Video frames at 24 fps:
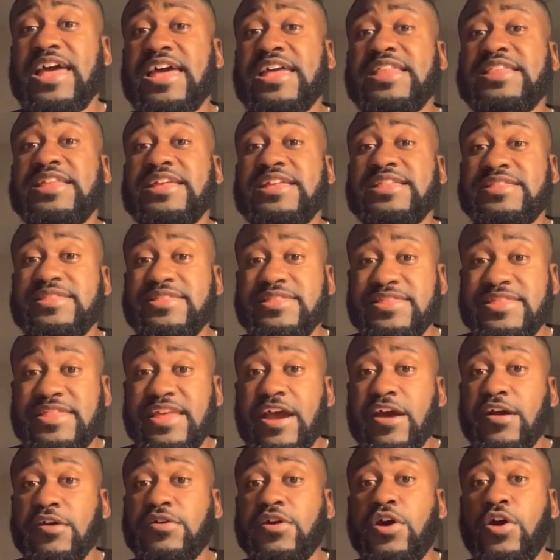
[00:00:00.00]
And then
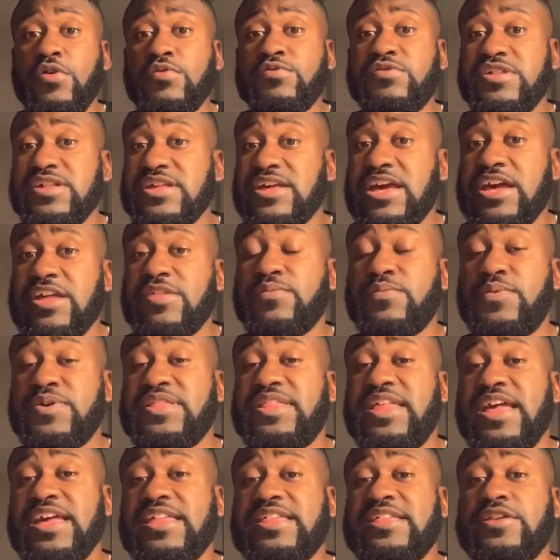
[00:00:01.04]
their coaching is what
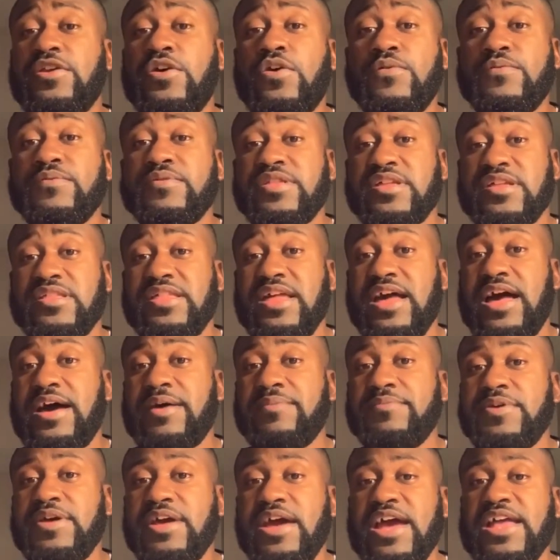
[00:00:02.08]
takes it over the
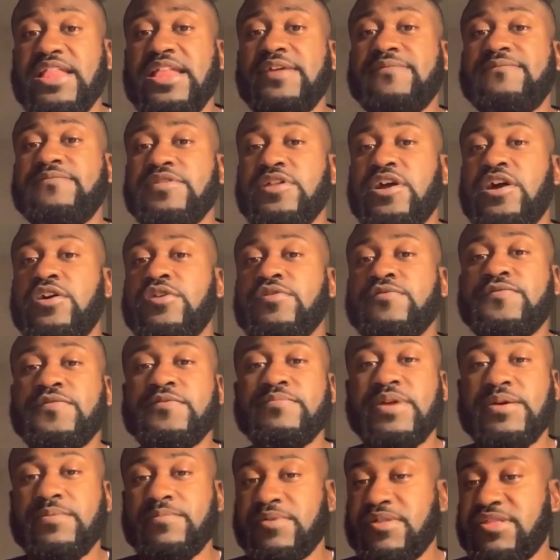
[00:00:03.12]
top. And they've learned from
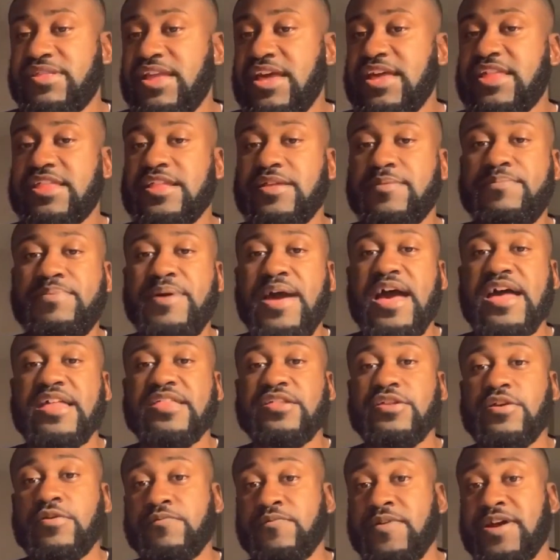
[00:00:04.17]
their mistakes in the past
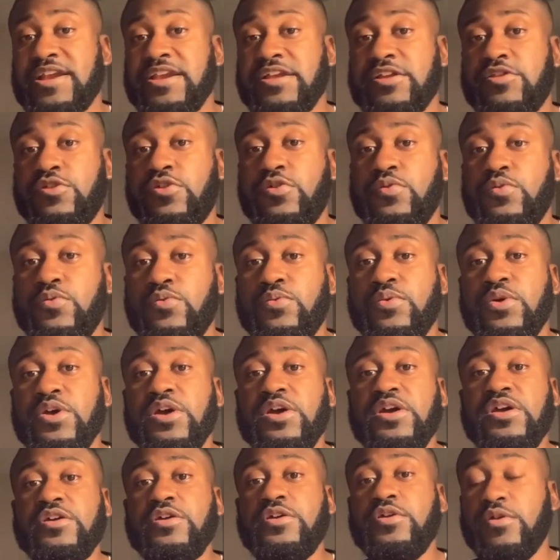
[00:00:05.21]
and they're ready to,
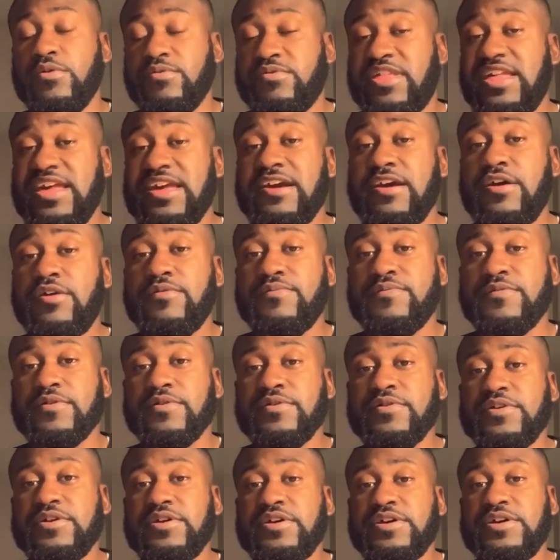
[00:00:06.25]
you know, take
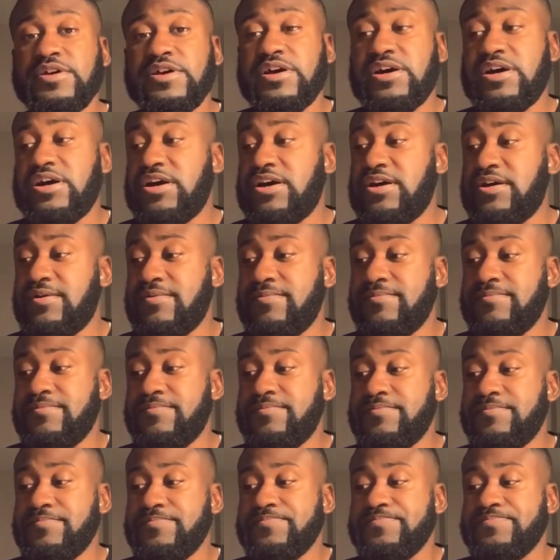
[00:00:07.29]
over.
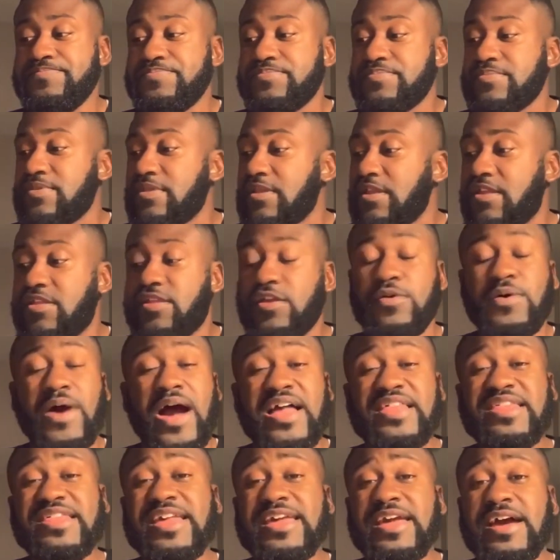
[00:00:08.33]
So
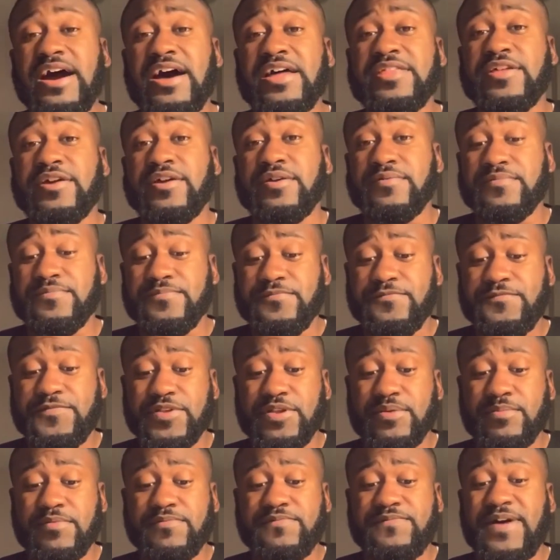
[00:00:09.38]
I say other for
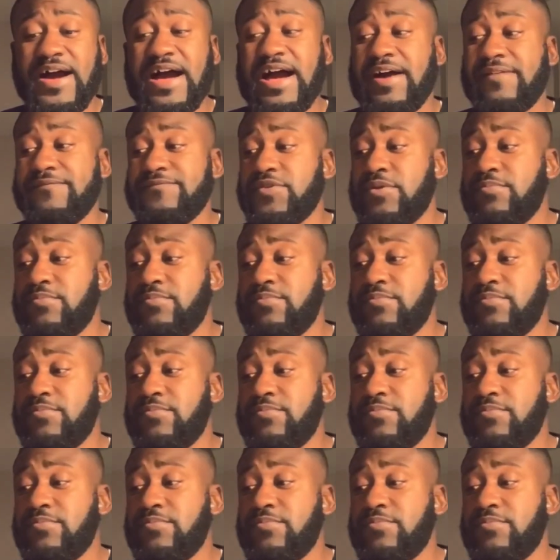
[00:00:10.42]
number five.